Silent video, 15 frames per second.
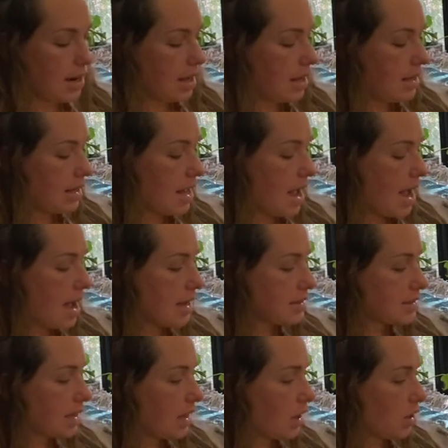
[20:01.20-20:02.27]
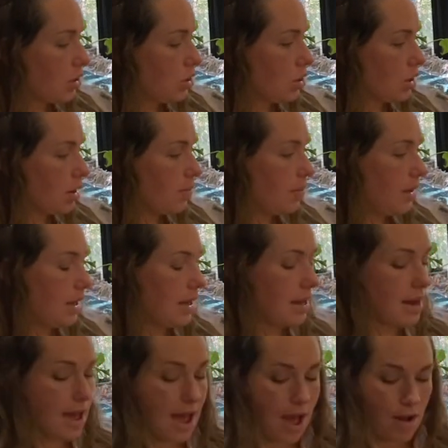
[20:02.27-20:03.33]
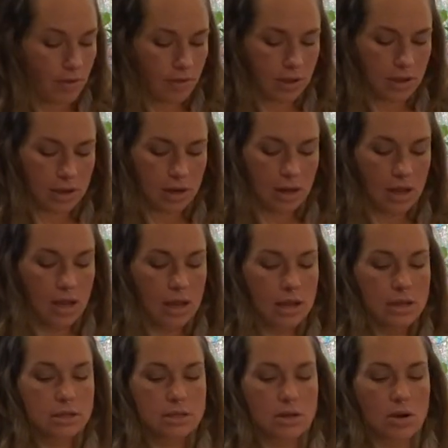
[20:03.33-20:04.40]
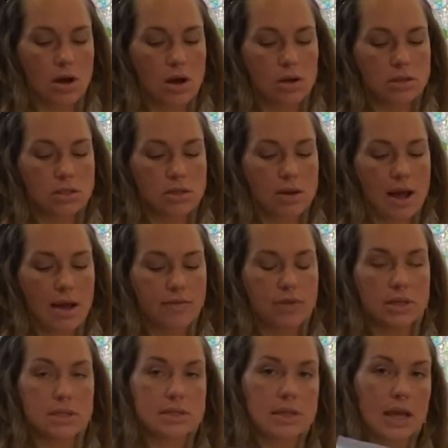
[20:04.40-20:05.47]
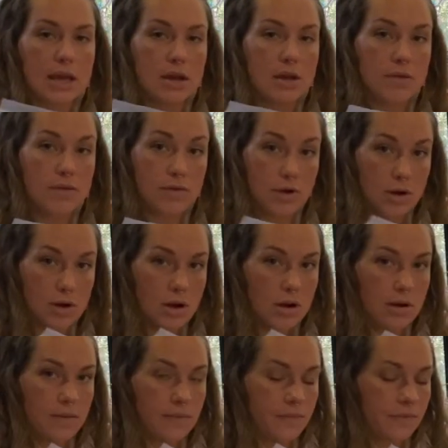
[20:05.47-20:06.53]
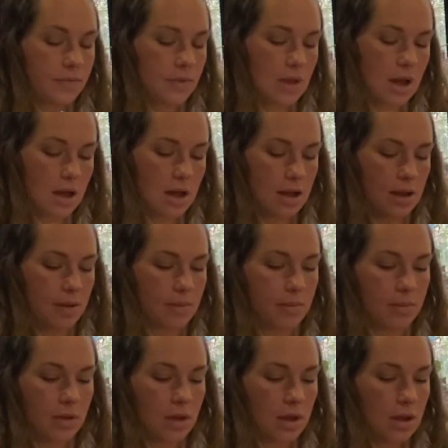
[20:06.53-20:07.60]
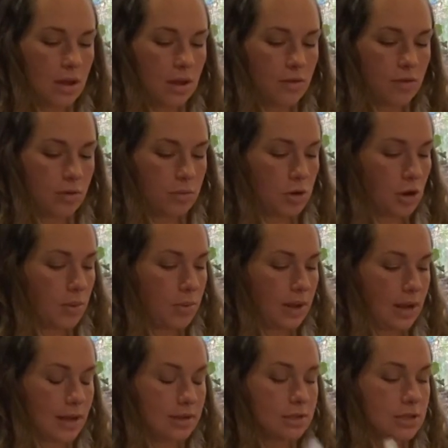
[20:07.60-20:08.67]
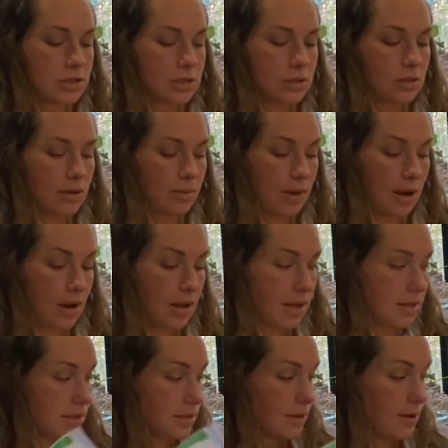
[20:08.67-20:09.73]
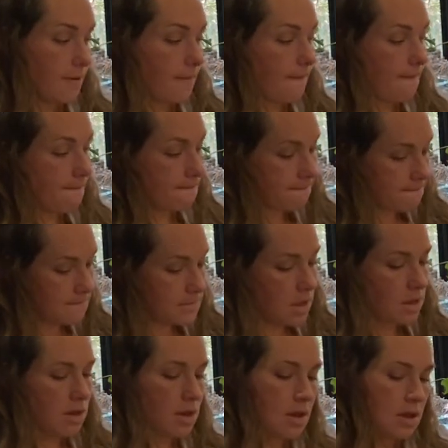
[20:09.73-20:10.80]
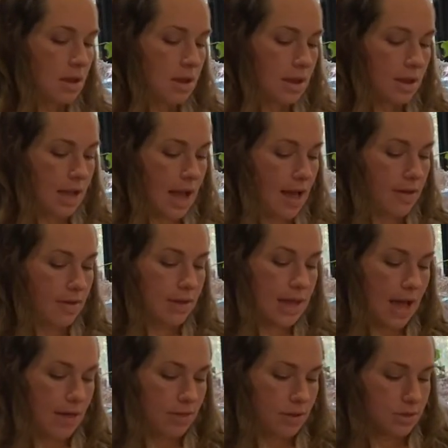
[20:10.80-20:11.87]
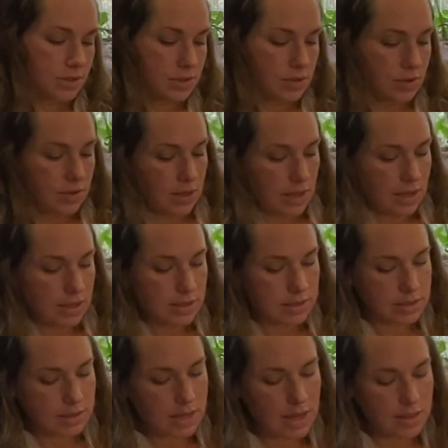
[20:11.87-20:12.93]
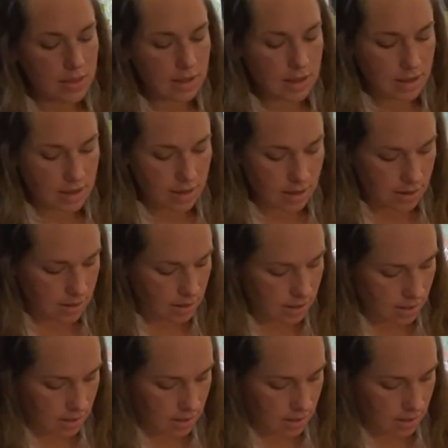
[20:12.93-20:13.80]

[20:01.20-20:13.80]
it has like a European outlet. So I also have this like converter from European to American. So got those two things. And then